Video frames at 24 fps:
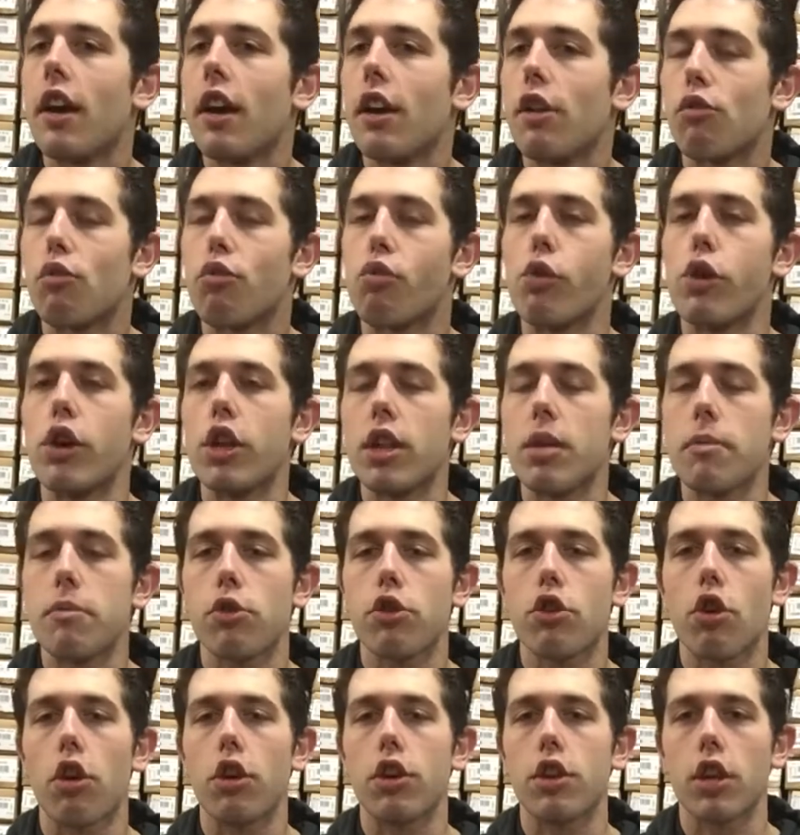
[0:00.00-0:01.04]
is really
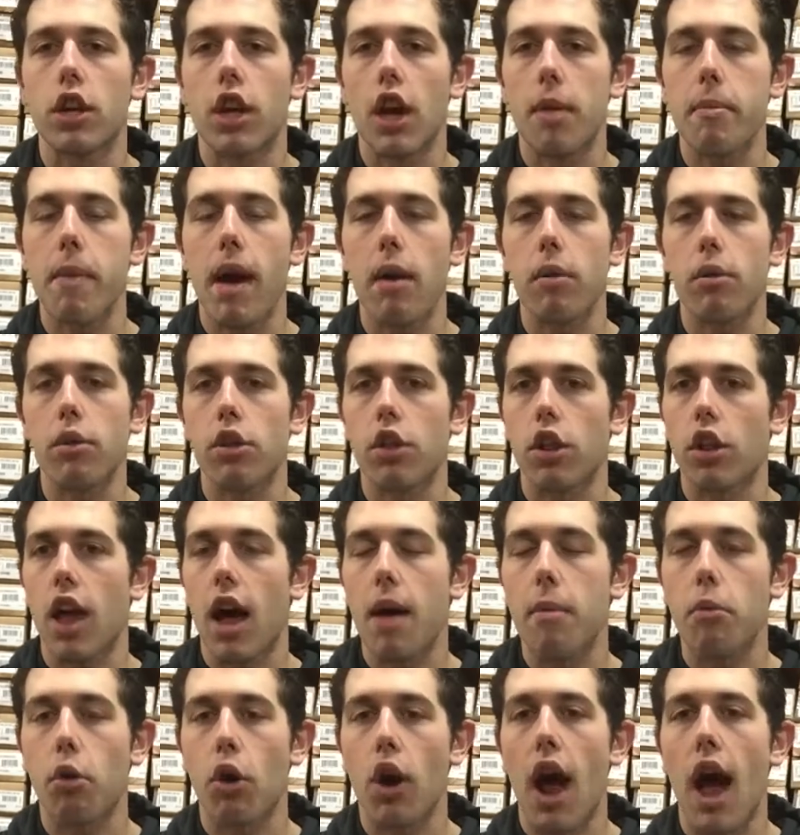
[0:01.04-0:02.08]
starting to come out with a
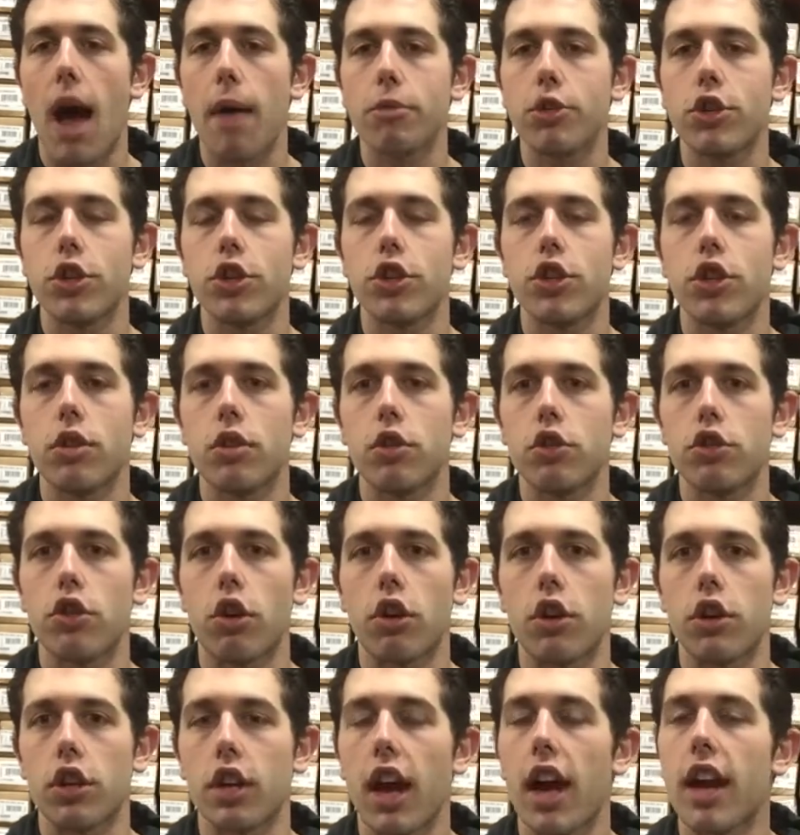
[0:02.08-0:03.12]
lot more options,
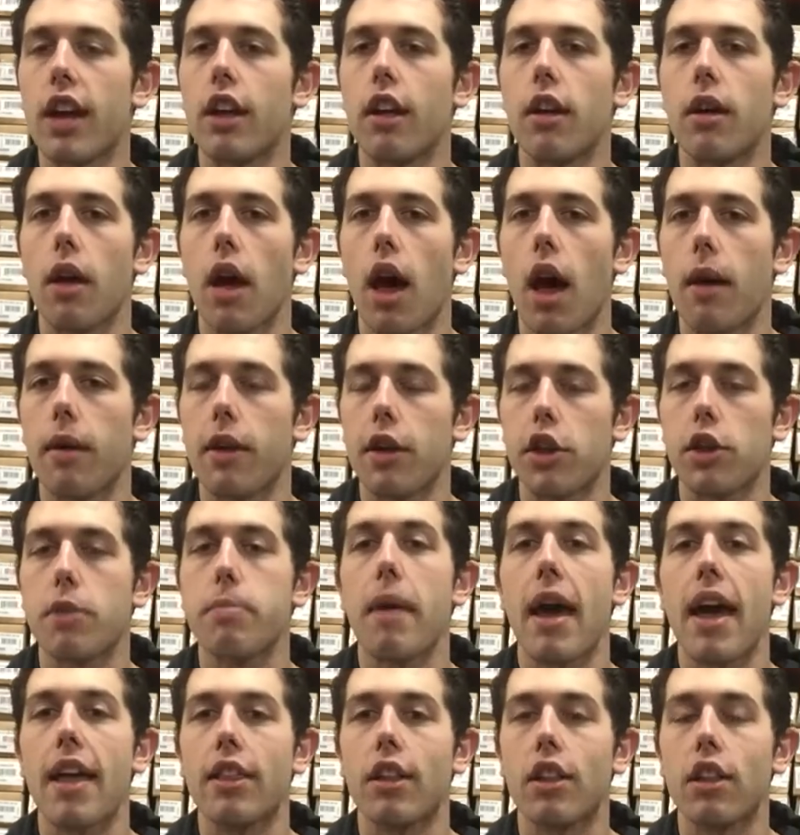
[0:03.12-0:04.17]
starting to kind of
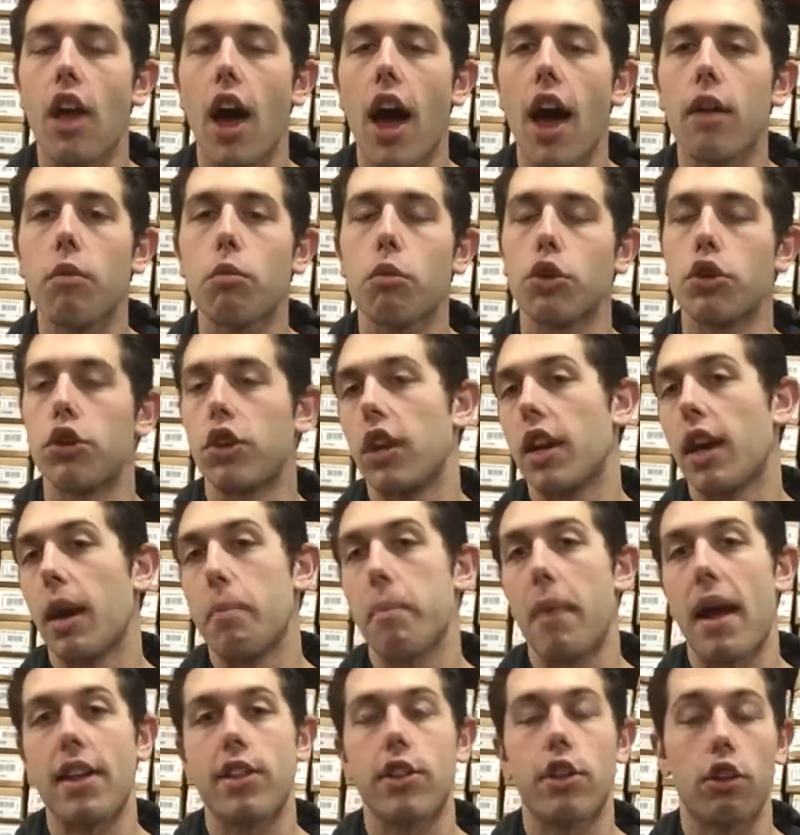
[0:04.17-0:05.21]
expand the line where you could
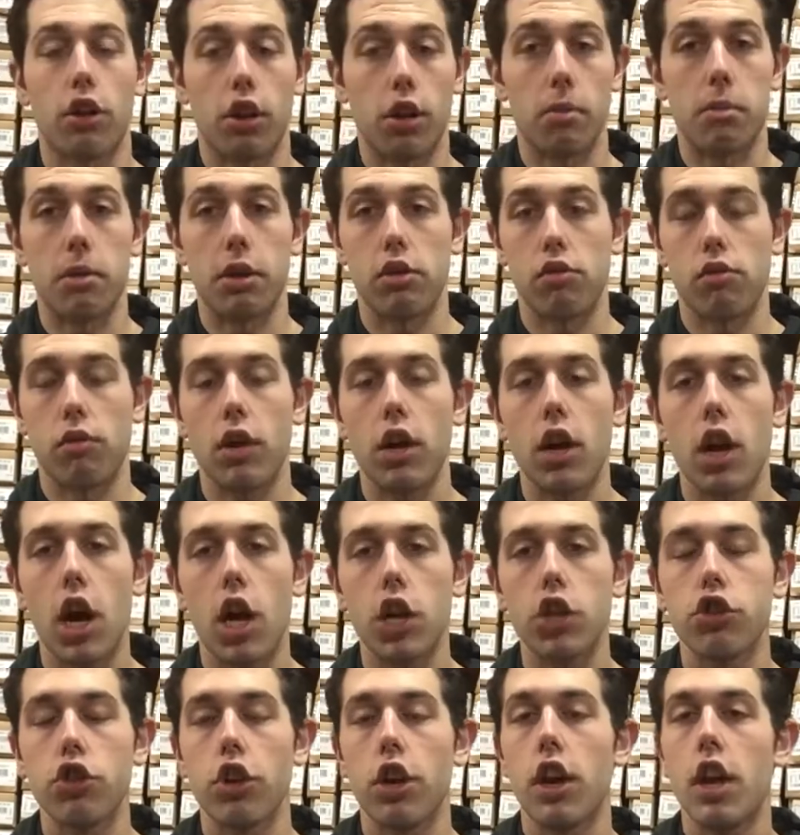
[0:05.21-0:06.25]
get bats that are going to be
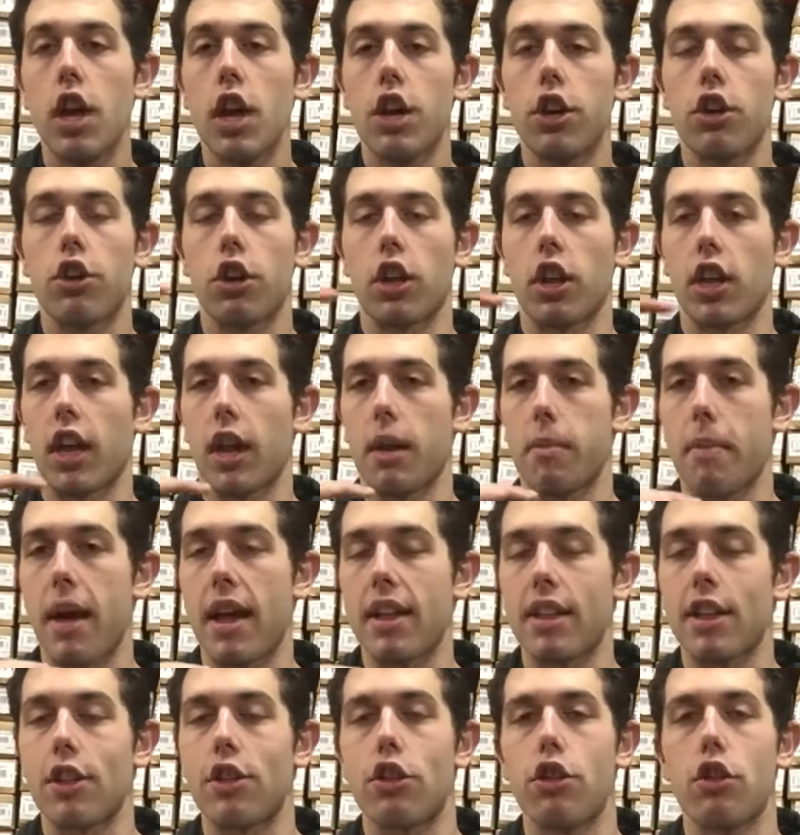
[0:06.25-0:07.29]
300, you're going to get a
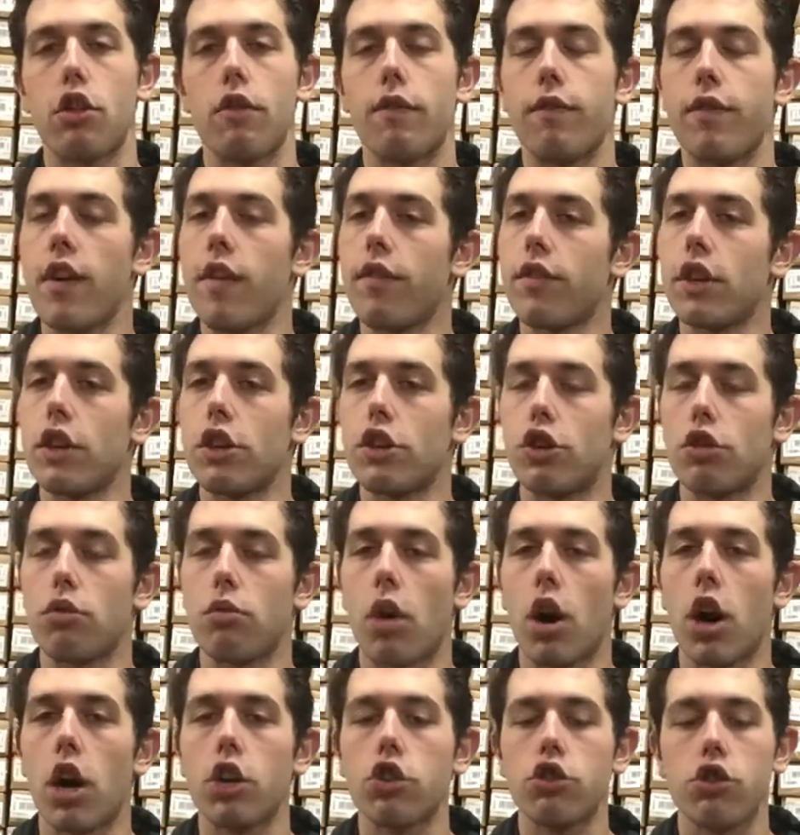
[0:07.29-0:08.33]
bat that's 250,
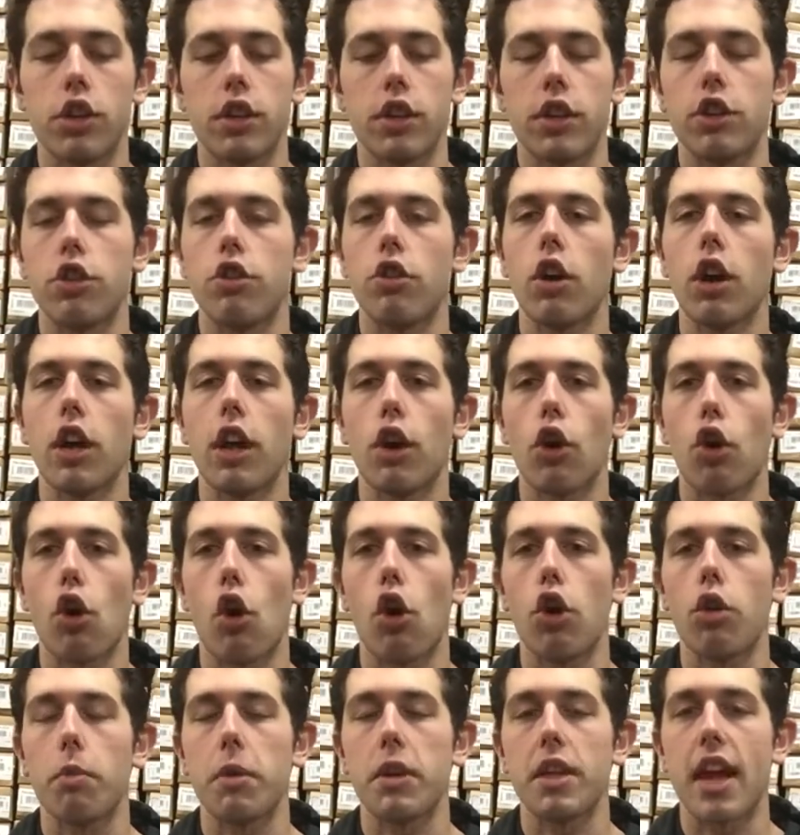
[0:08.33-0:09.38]
200, and then you go
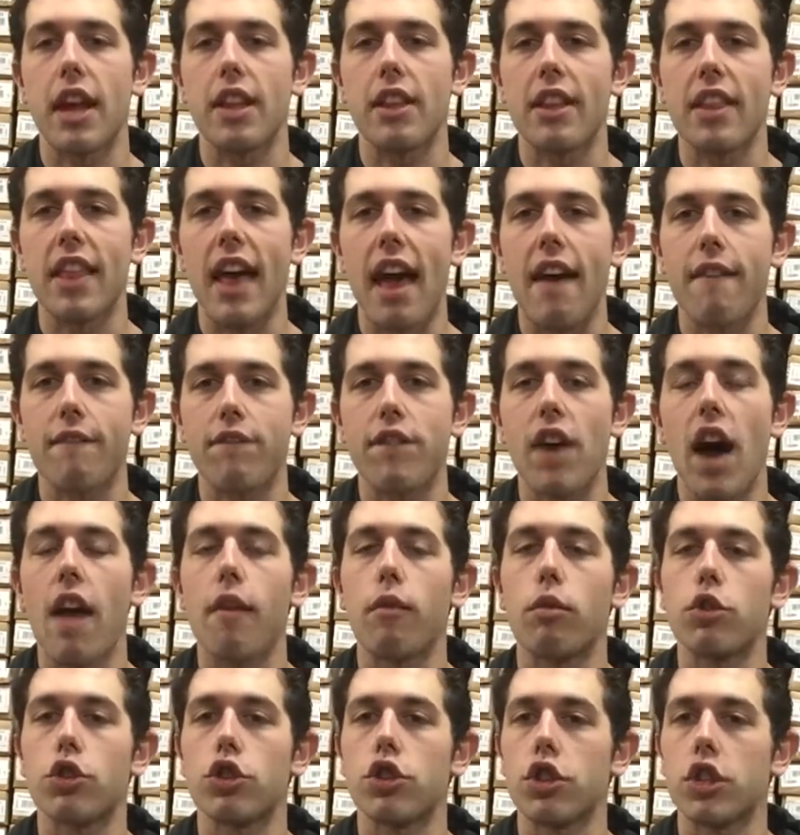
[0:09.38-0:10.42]
all the way down to the
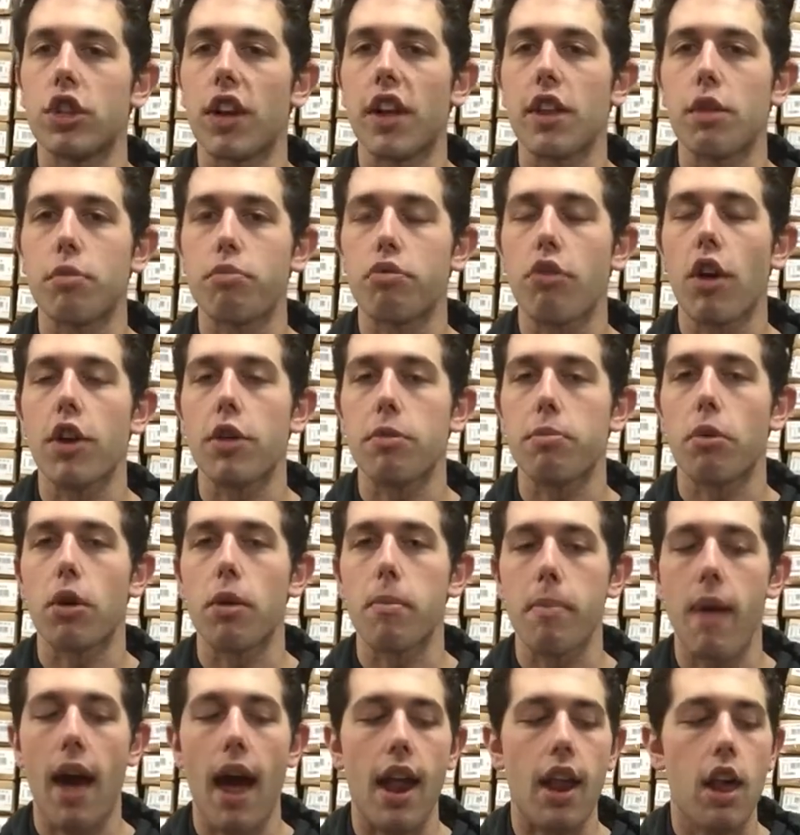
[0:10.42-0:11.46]
F5, which is a nice price
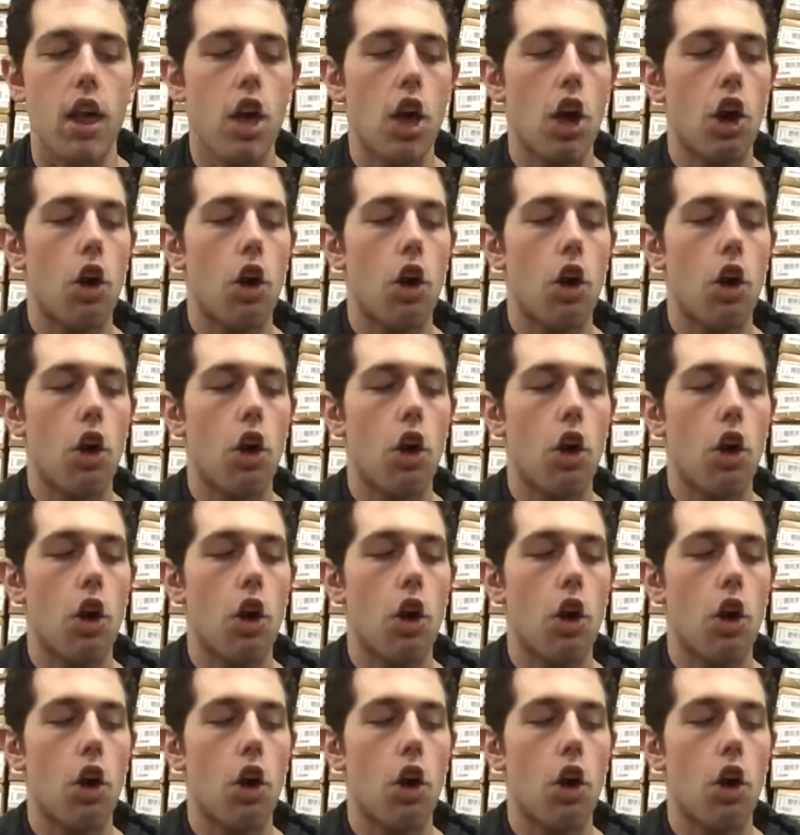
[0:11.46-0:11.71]
point bat.